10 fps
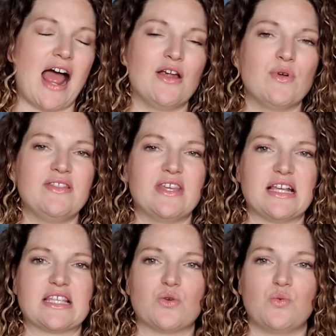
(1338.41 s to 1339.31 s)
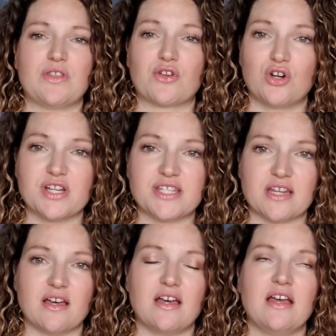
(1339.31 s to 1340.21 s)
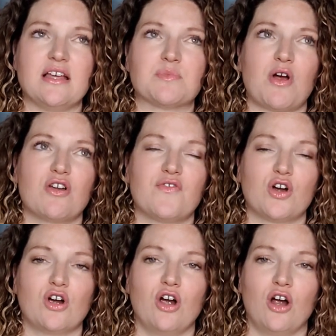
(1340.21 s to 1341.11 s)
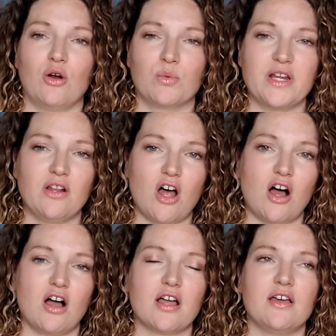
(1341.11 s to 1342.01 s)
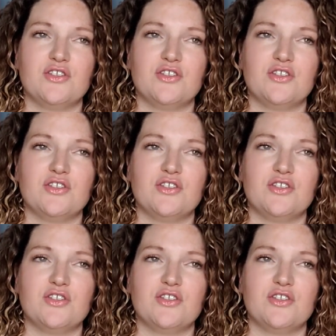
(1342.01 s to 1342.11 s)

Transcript: I read this with Krista as part of her read-along.